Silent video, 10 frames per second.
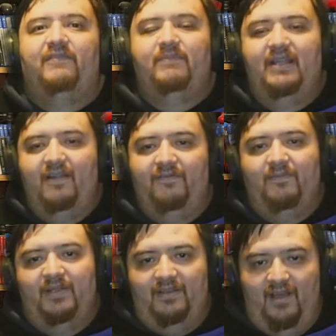then from there,
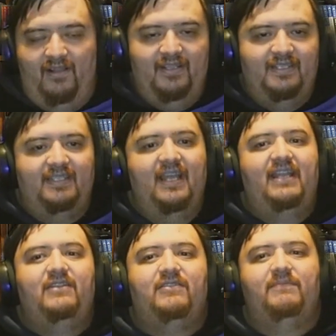from the knowledge,
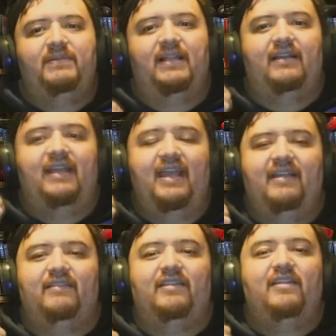then you can be like,
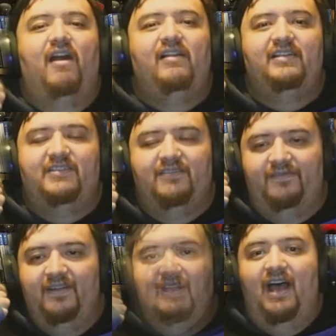hey, the knowledge
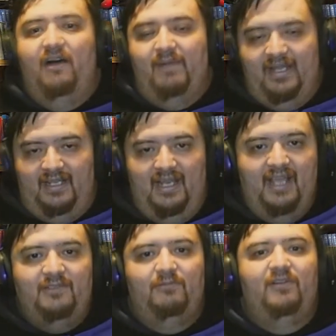of how my
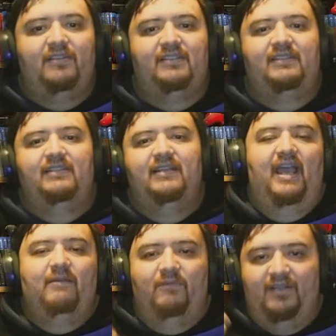class works
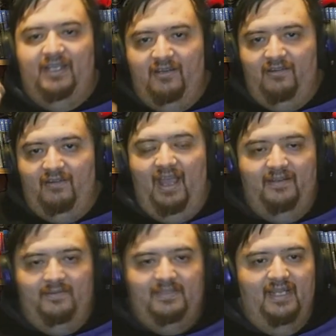and what gear
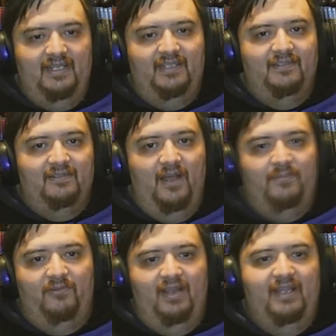items I need to
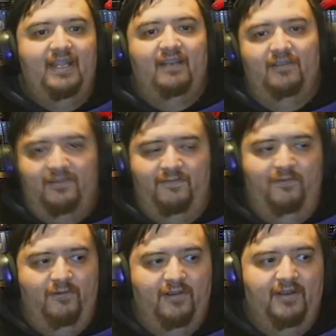upgrade and look
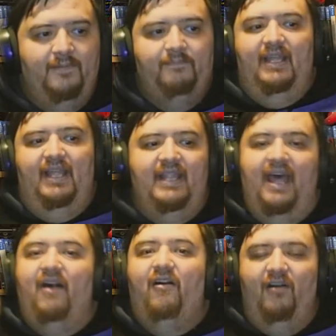for. And
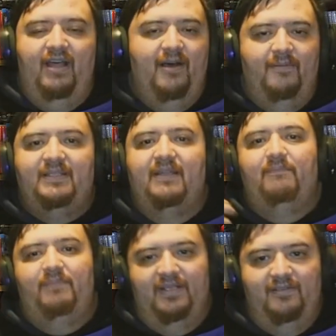that all helps
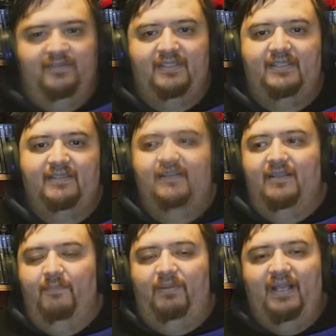and builds
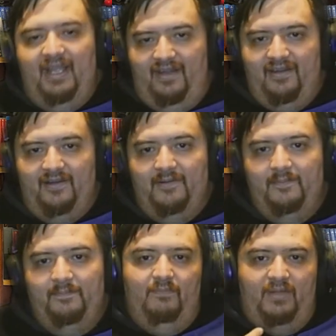the player,
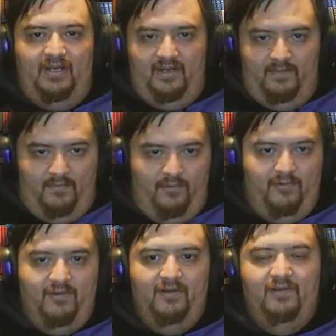but in a
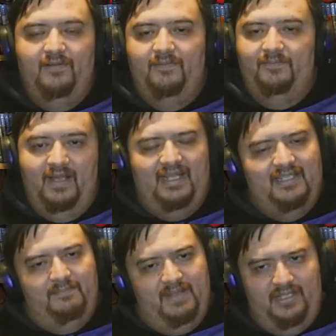more, I
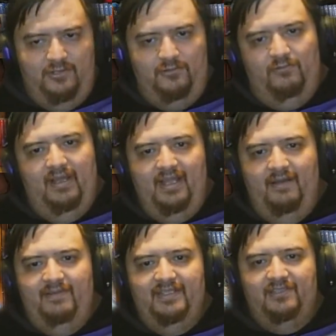guess, mental way,
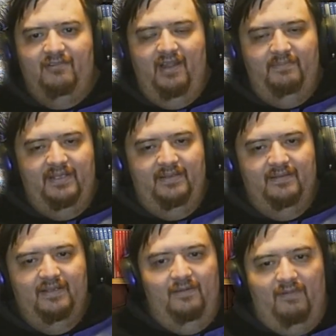I would describe it,
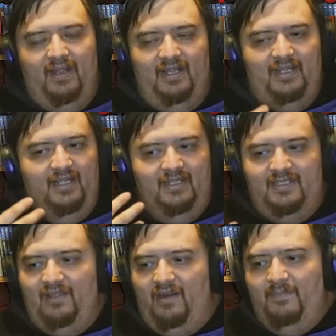right?
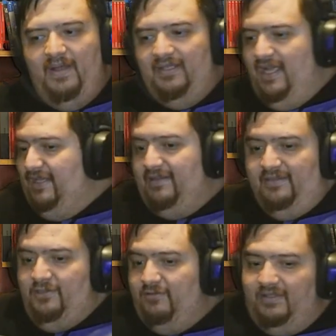It's not about like
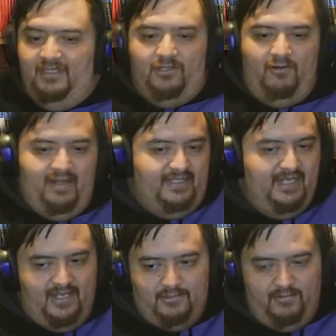doing this
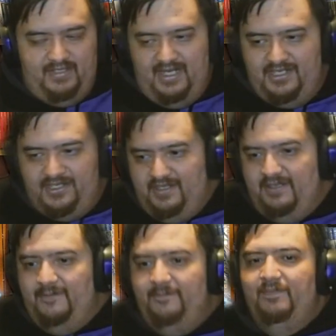crazy ass
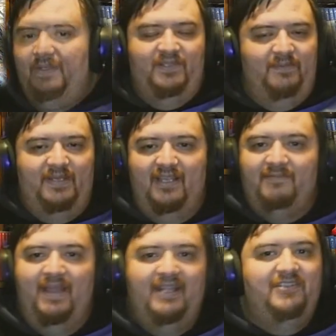rotation
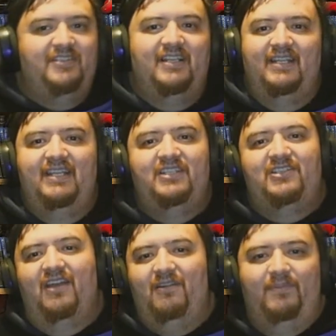sometimes, man, you're just gonna hit
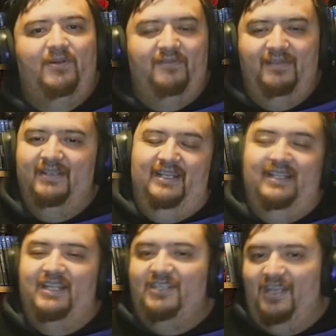Shadow Bolt,
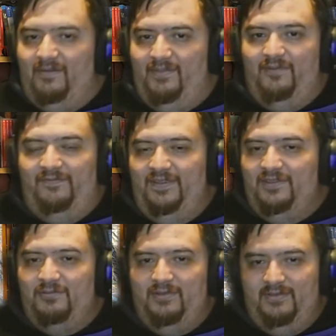and that Shadow Bolt
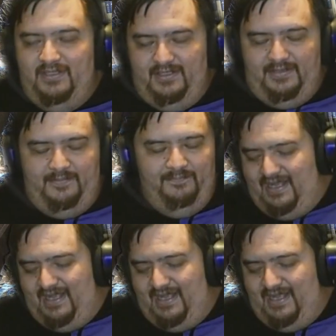feels real good.